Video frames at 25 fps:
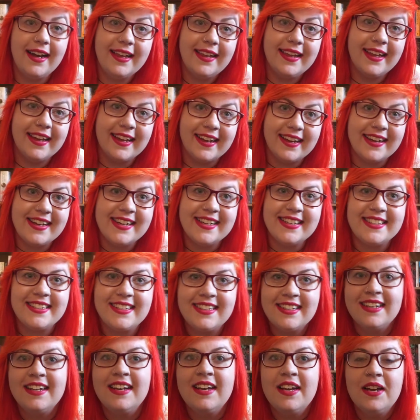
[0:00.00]
Hi there
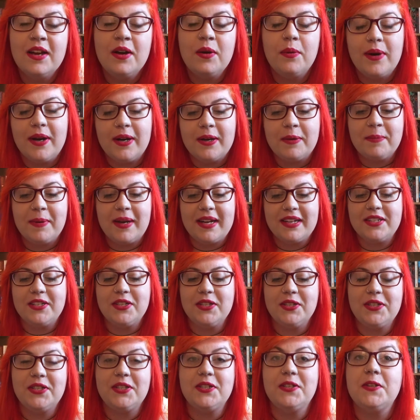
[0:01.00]
guys, welcome back
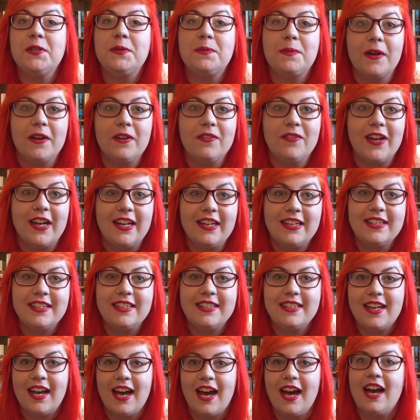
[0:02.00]
to Seduce My
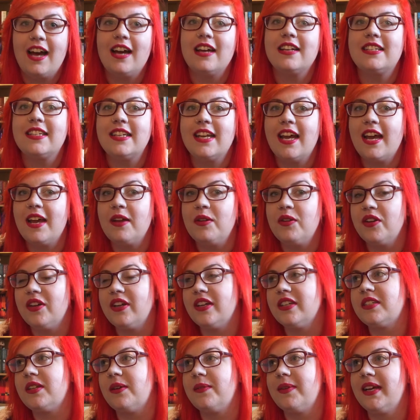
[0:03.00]
Novellas. Today I'm
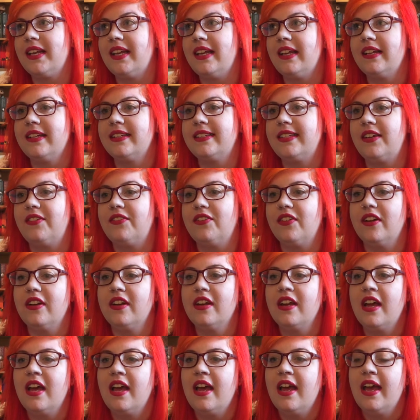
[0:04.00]
doing something a little
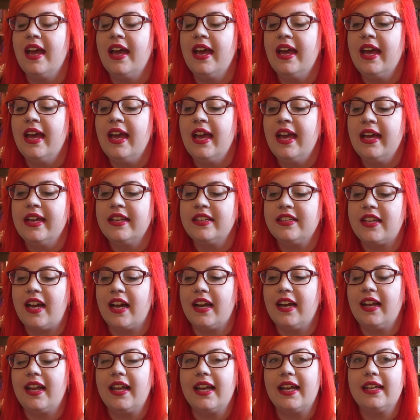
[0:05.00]
different. It's
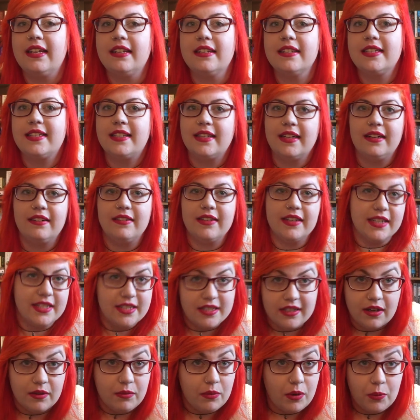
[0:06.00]
kind of like a little
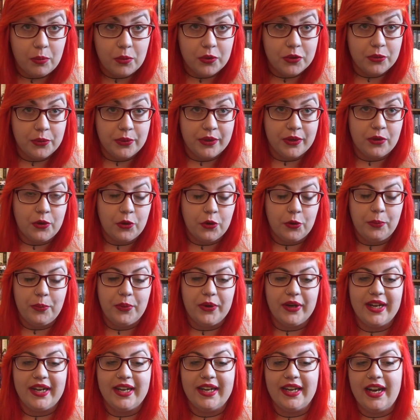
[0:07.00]
series I want to
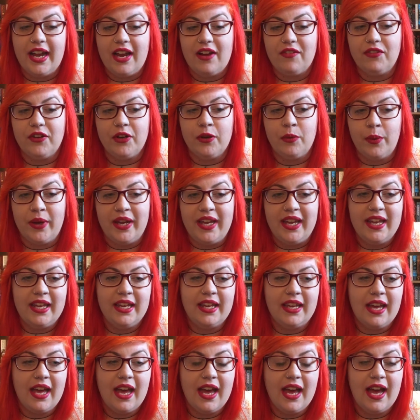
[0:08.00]
incorporate in every
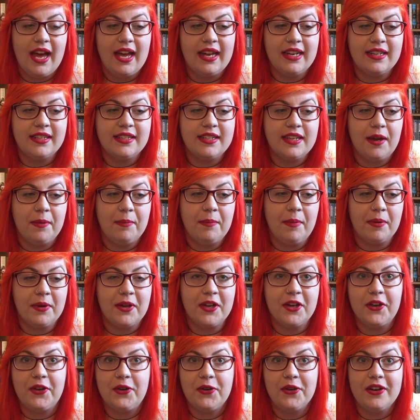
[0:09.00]
week, and I'm
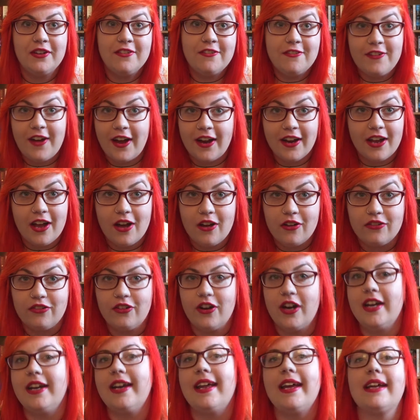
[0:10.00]
going to call it Fangirl
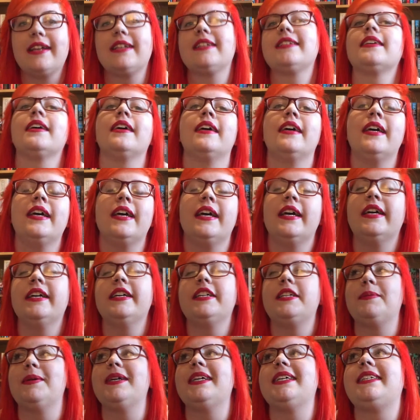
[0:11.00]
Fridays.
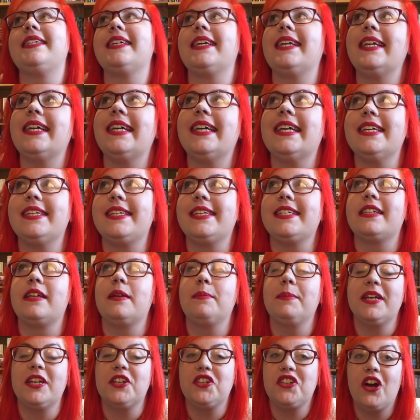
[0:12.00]
So basically it's just
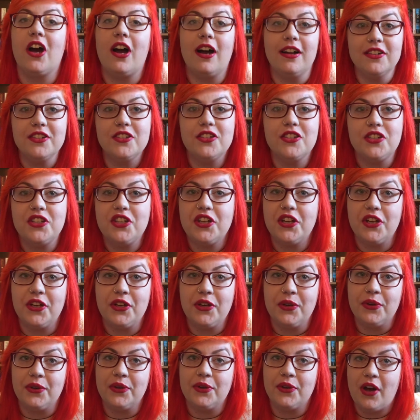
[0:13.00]
going to be a chance
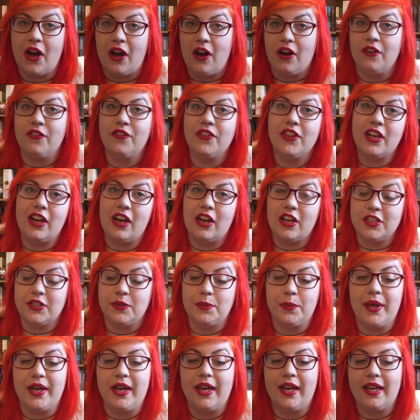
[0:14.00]
to, over the
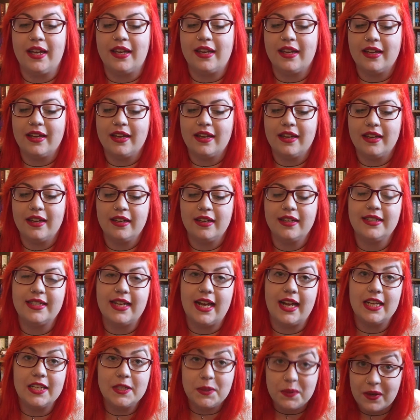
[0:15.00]
last week,
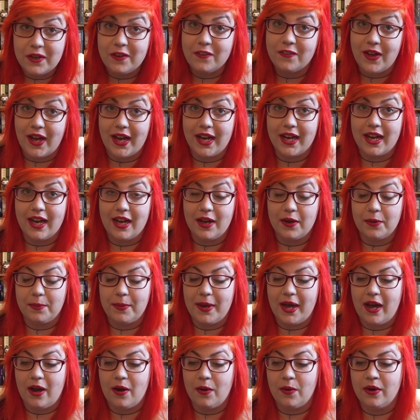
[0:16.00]
tell us what you fangirled
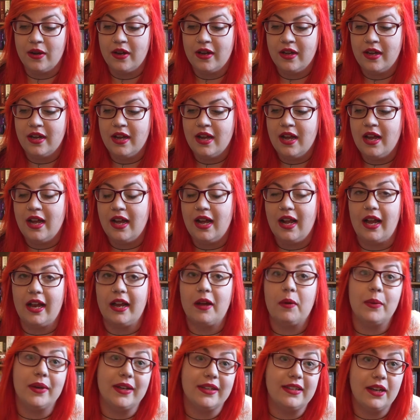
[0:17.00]
about,
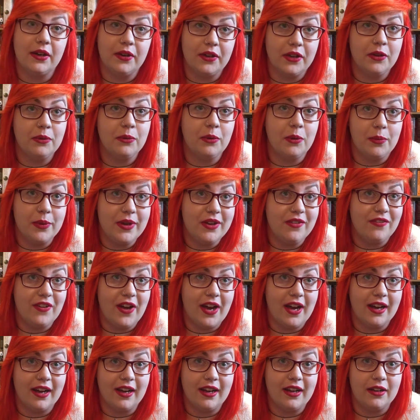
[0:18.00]
like we tell you what we
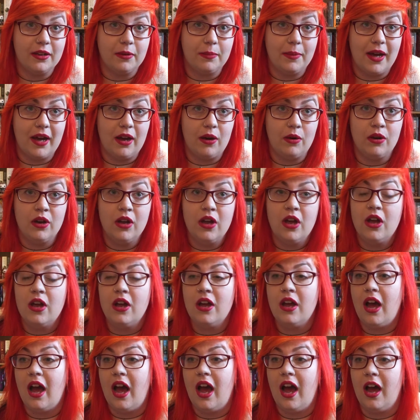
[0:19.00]
fangirled about,
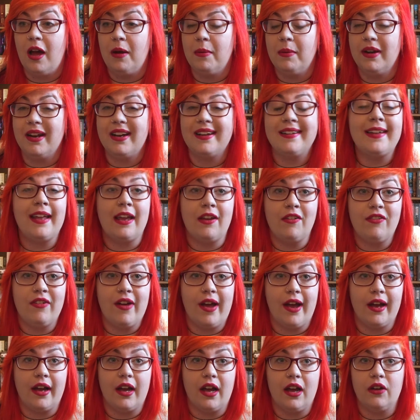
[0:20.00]
and I say
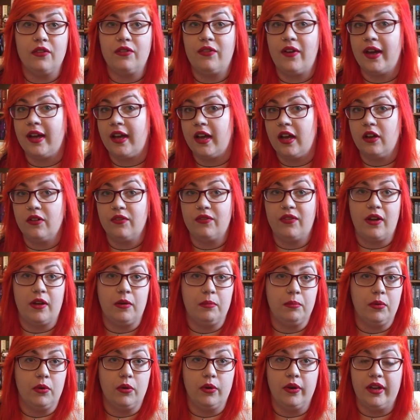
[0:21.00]
fangirled,
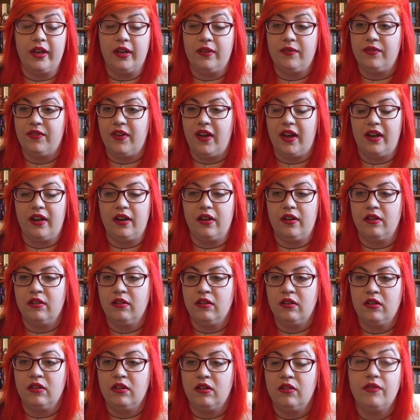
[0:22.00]
fanboyed,
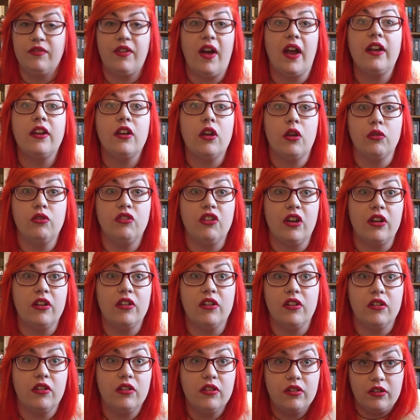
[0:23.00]
fan no
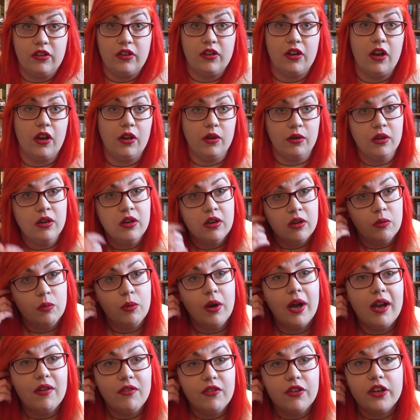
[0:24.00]
gendered, you know,
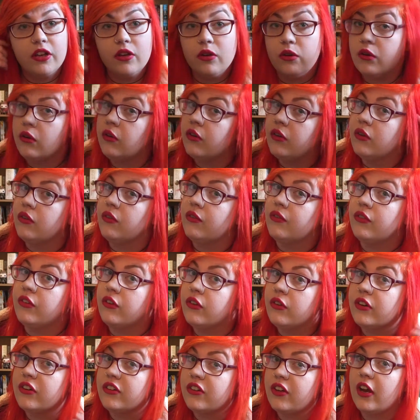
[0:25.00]
whatever
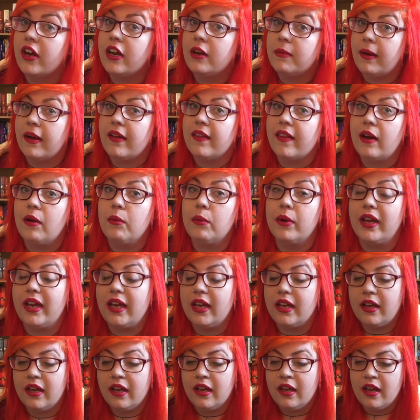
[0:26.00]
you're excited about that
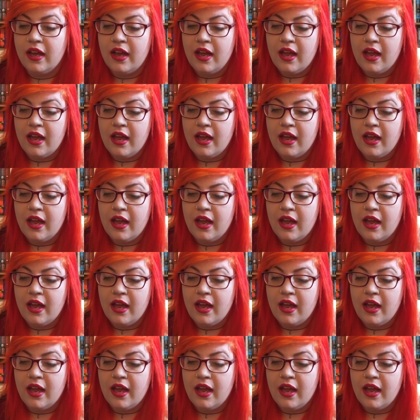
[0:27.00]
week.